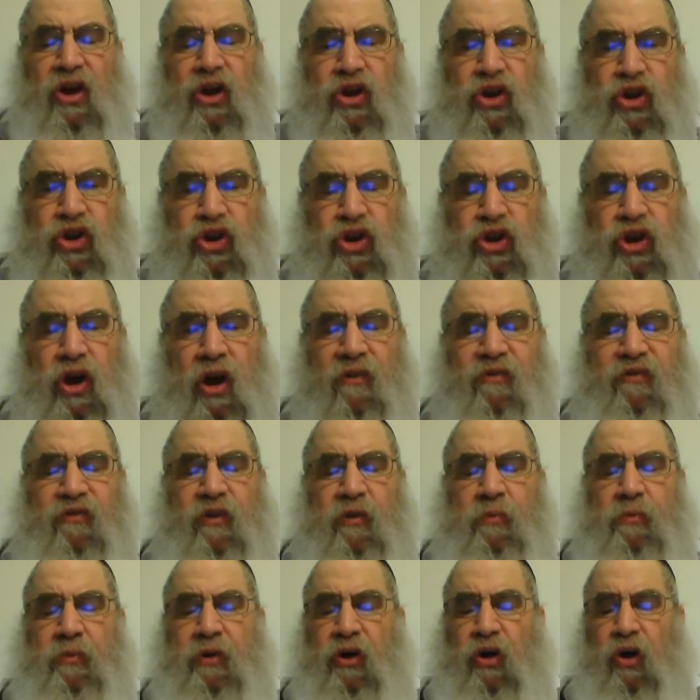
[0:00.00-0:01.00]

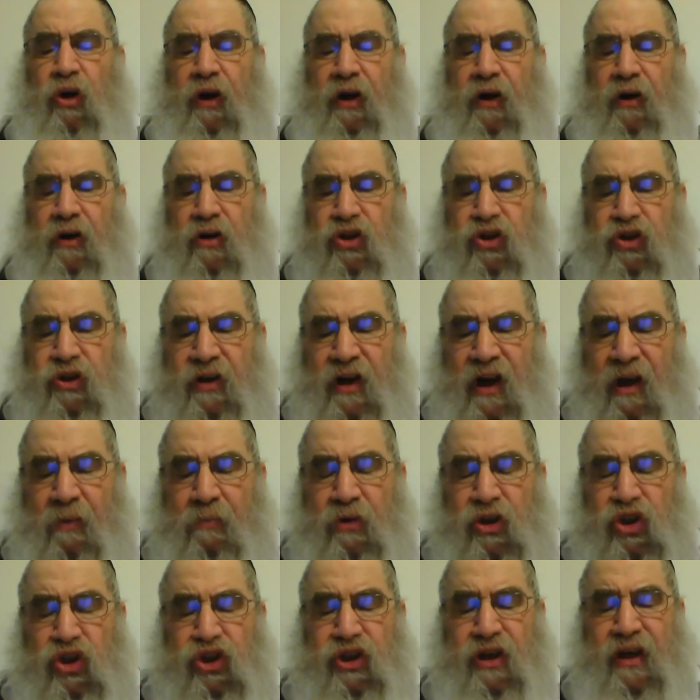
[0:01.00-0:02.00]
shofel min ha'er shenemer
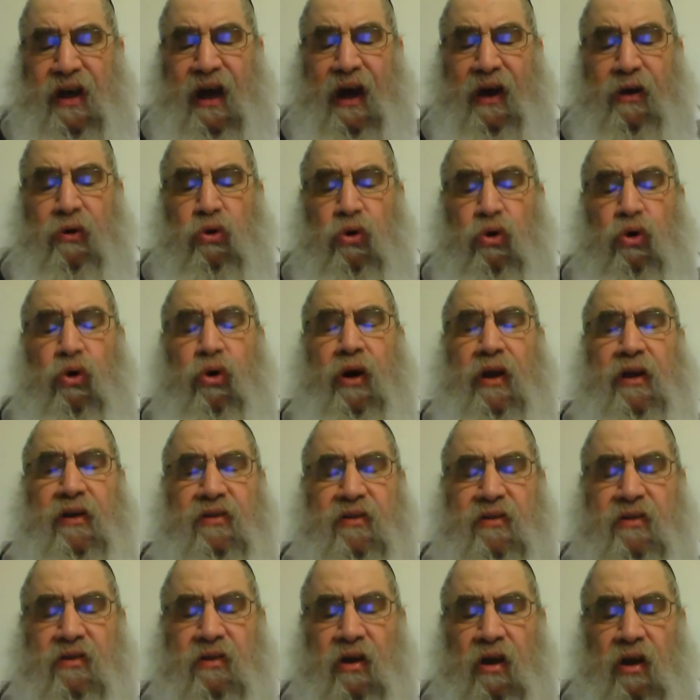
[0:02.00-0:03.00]

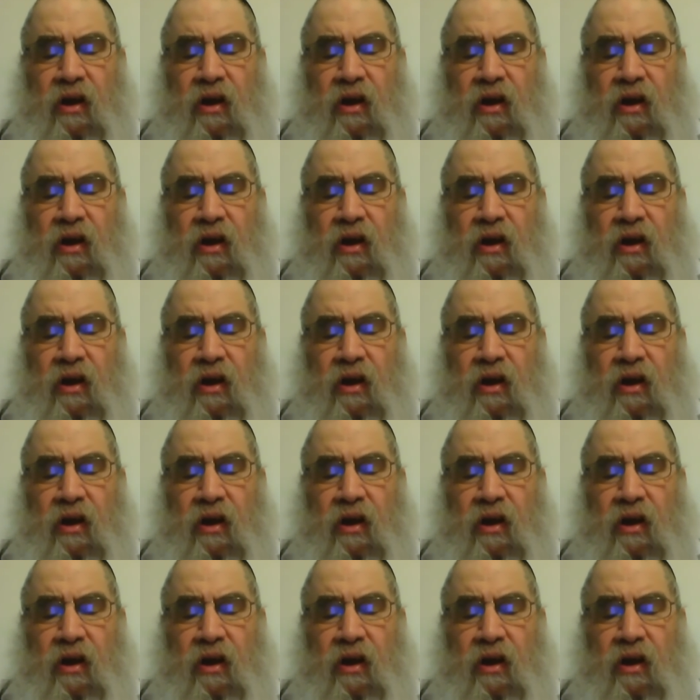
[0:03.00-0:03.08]
shkaruris.